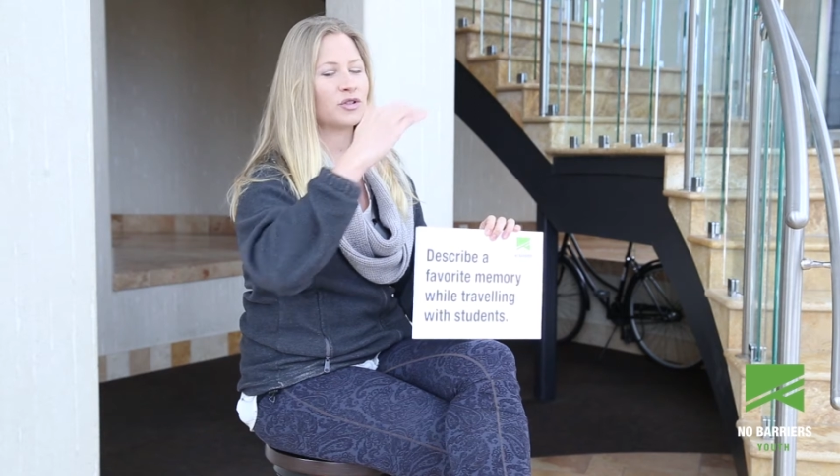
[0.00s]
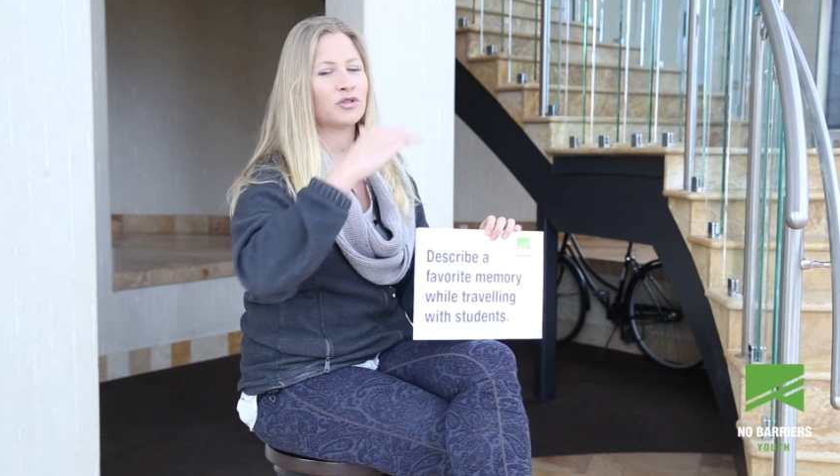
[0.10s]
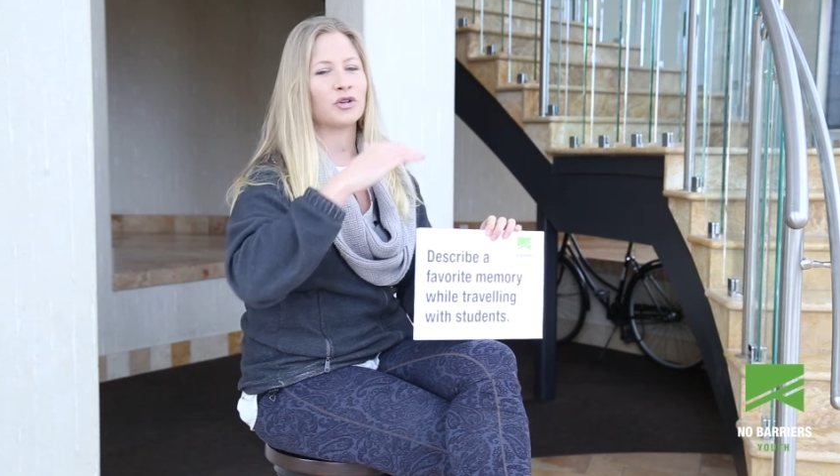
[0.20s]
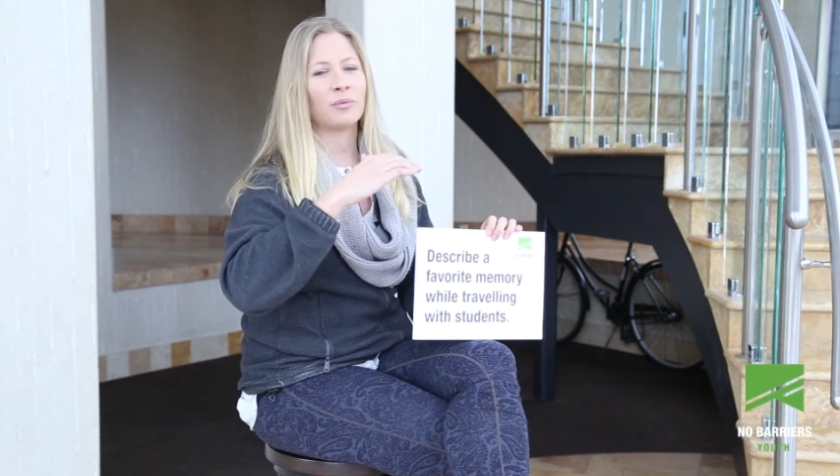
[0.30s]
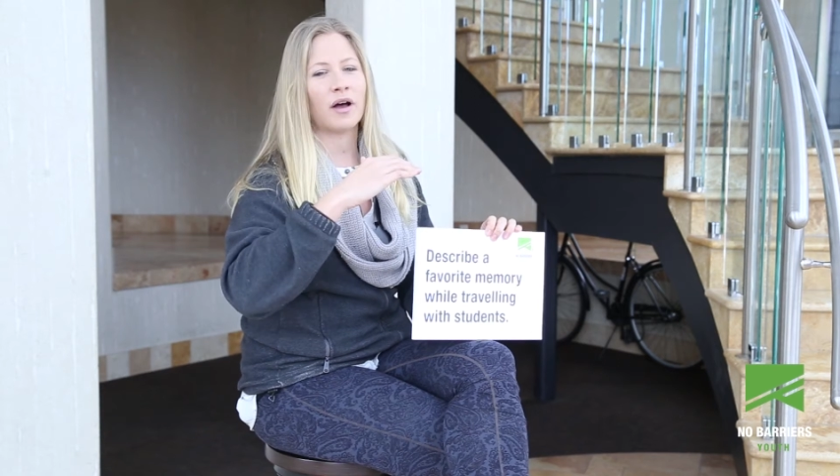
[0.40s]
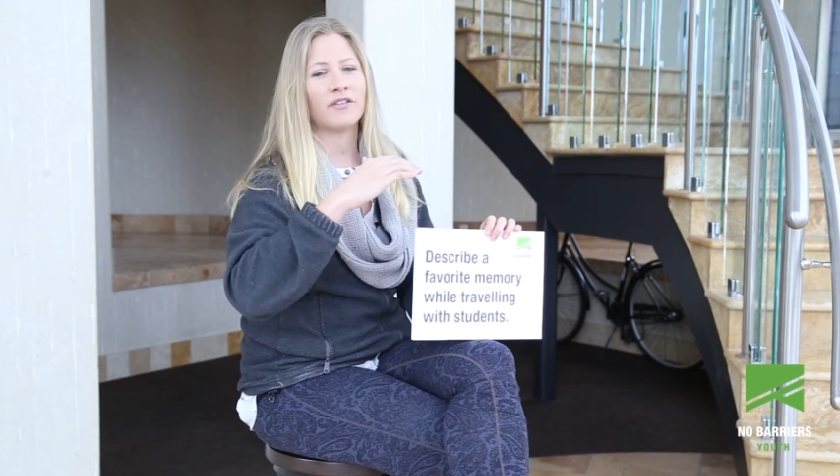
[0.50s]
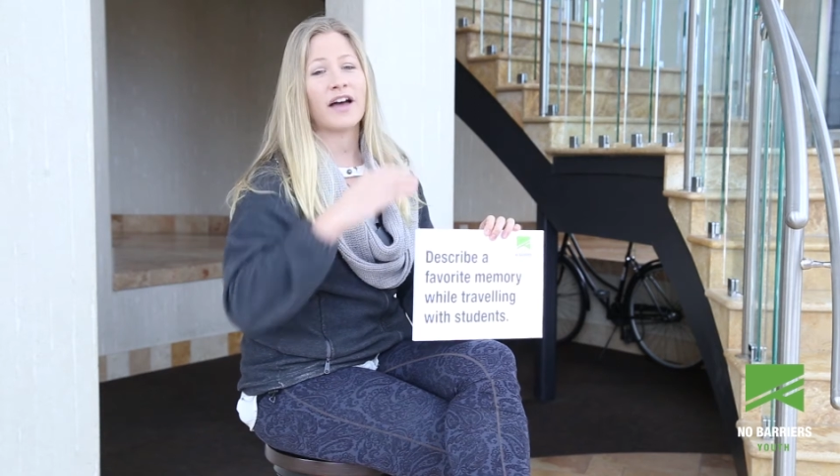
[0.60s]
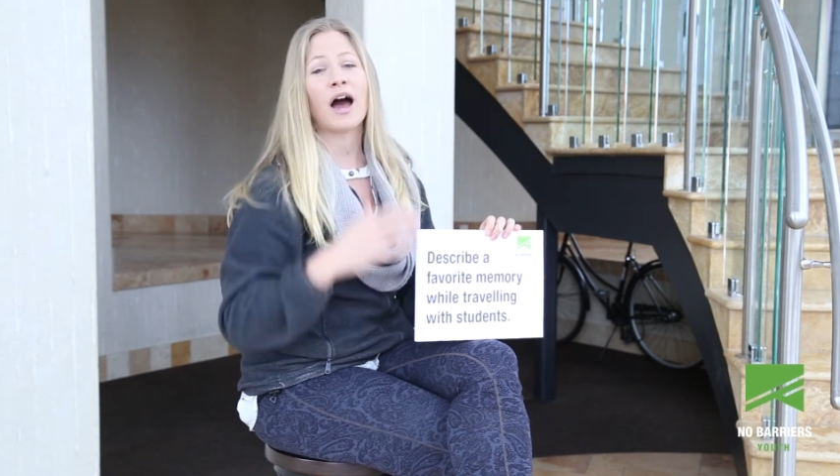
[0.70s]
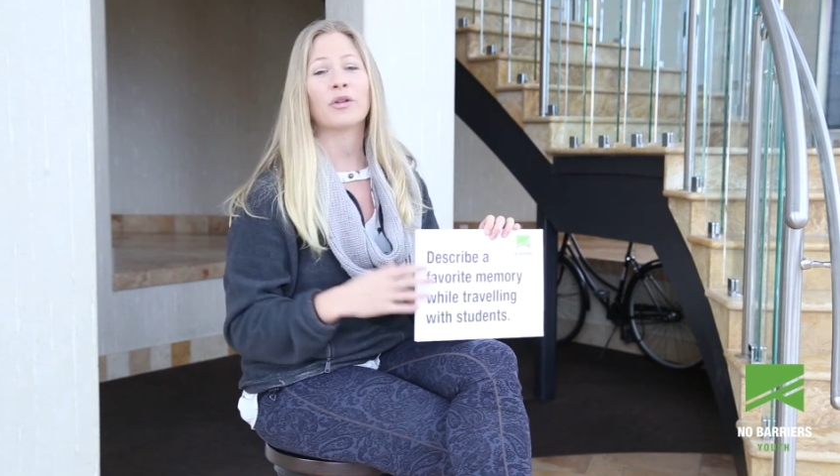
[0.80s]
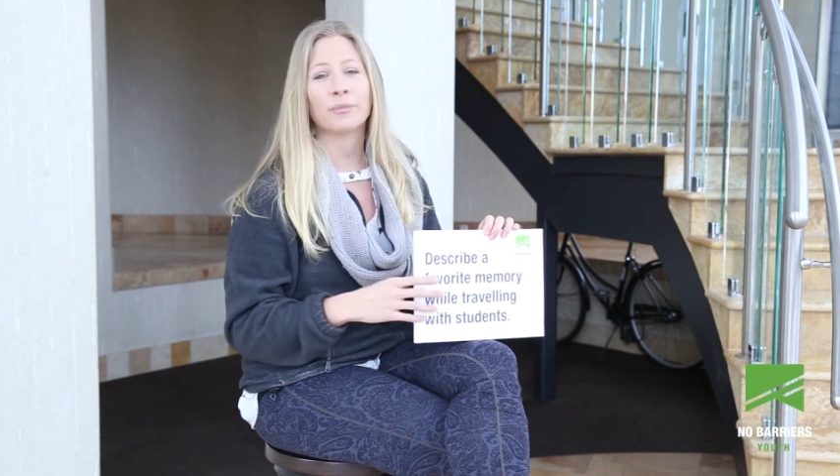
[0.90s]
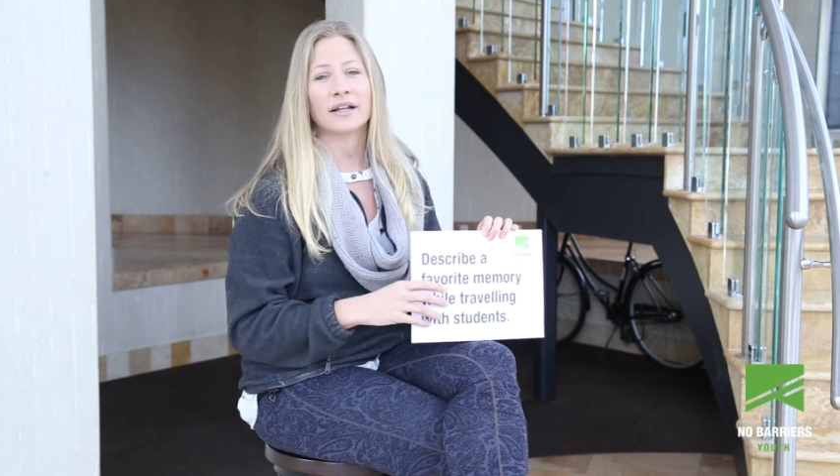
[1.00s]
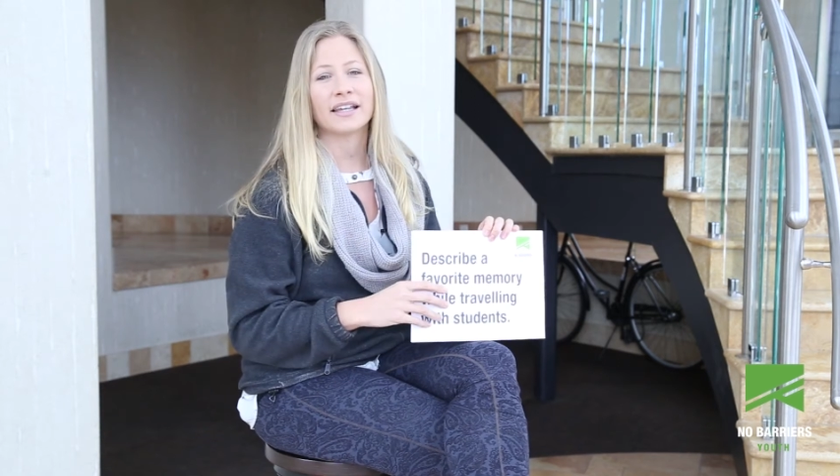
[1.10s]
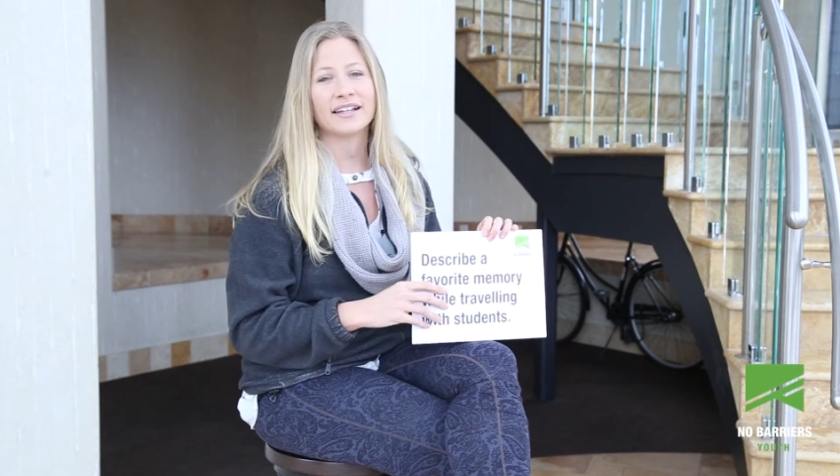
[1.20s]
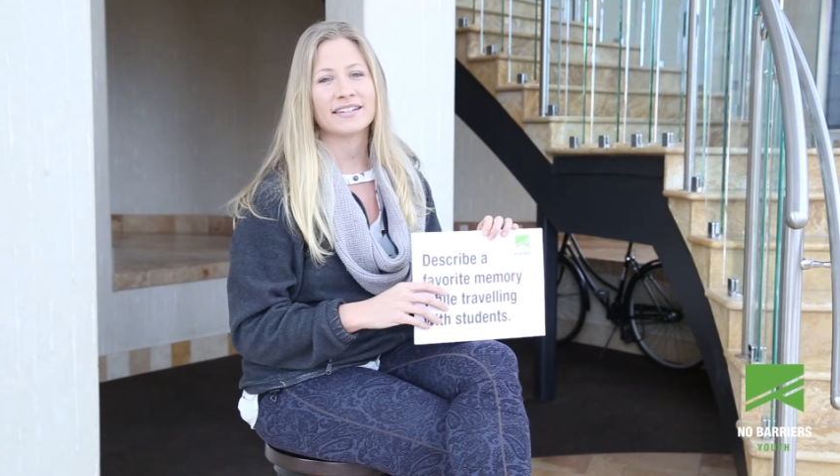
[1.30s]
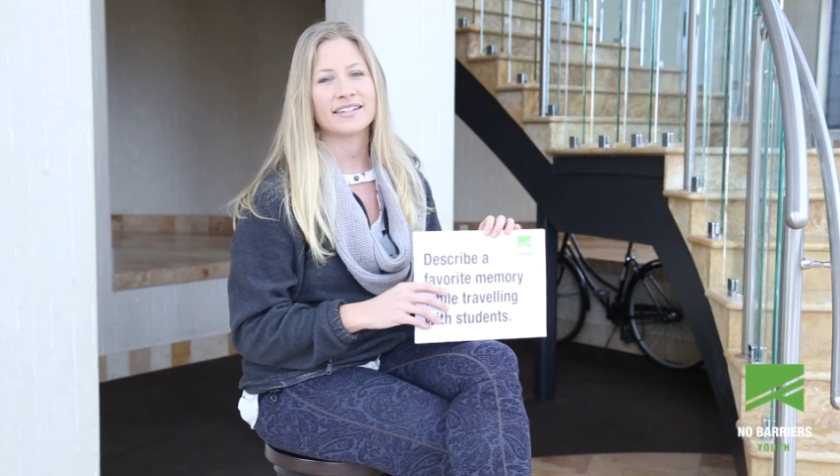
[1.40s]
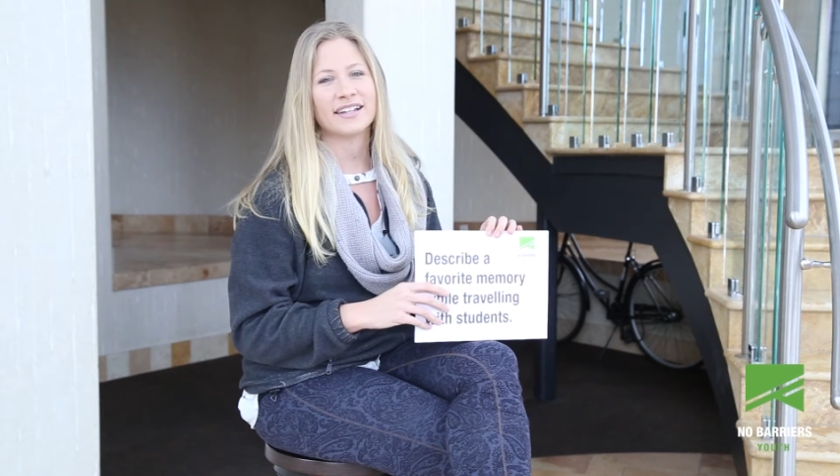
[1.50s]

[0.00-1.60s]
a troop of howler monkeys.